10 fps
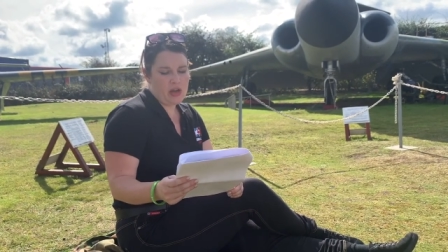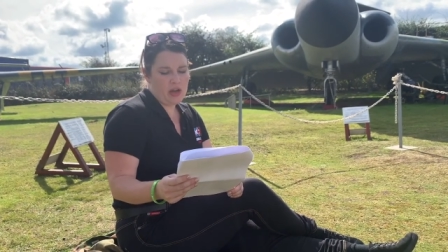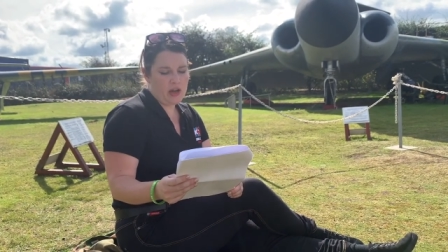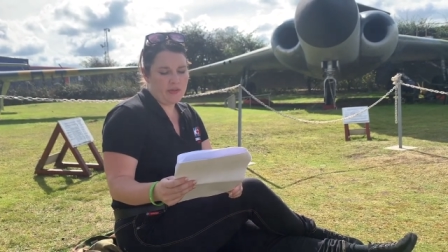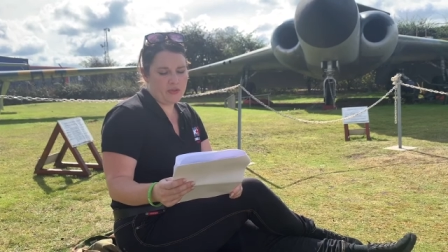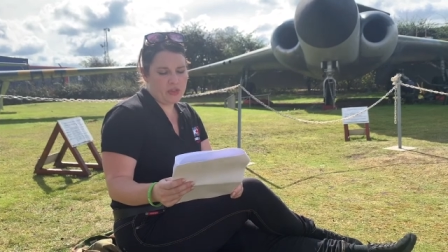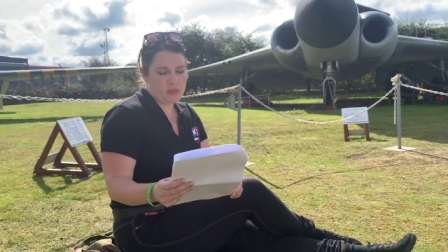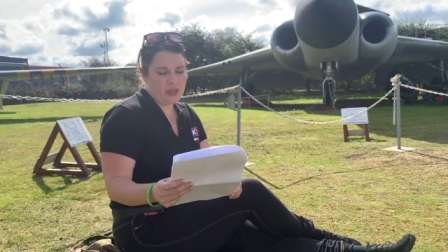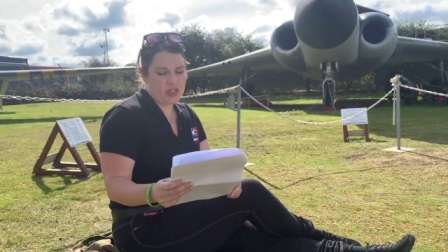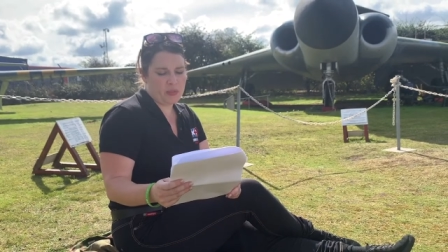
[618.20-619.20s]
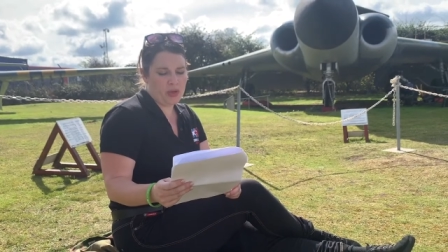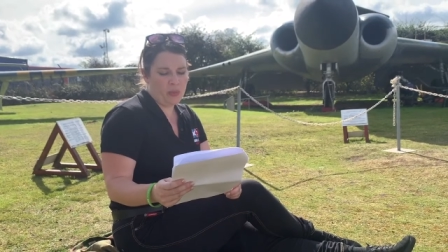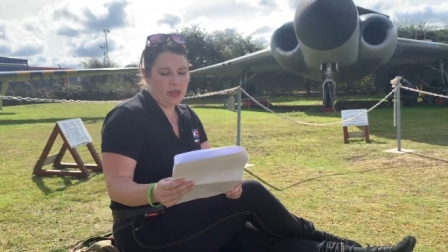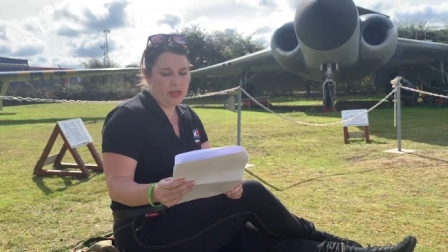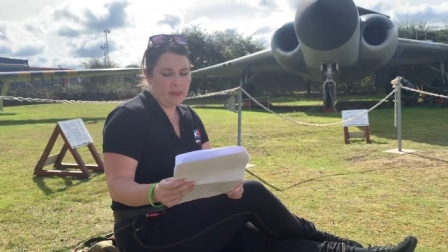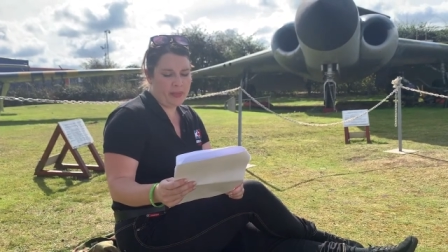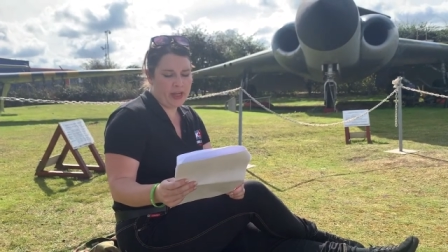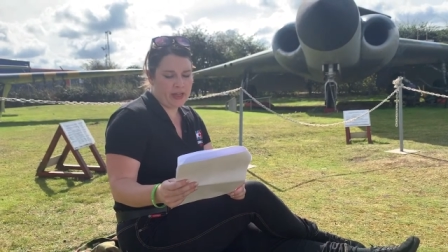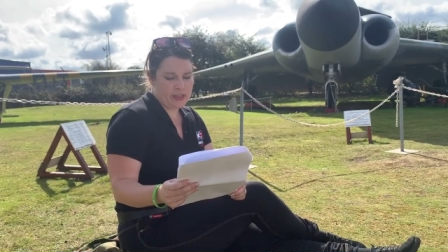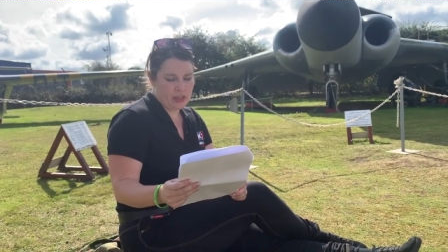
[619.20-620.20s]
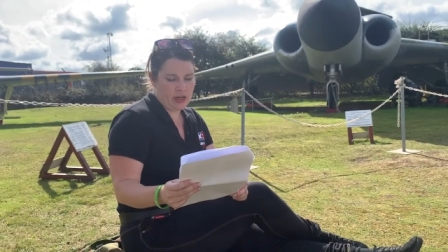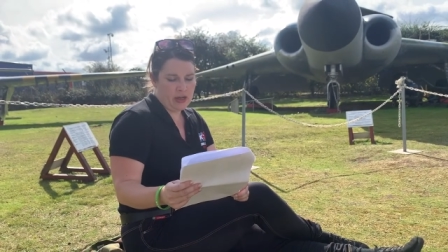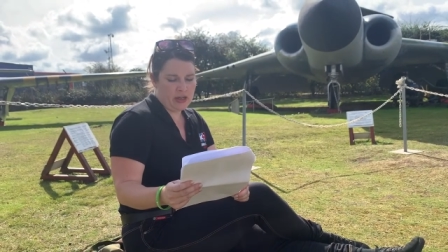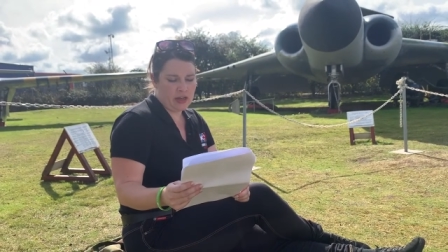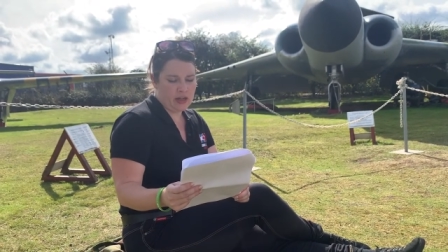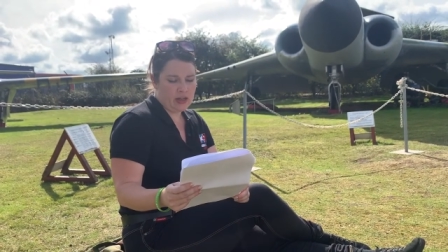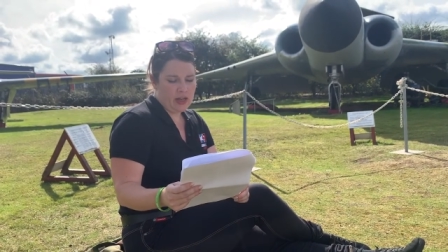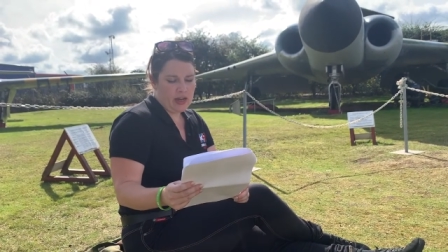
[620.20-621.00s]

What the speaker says: after a speech by William Pitt the younger,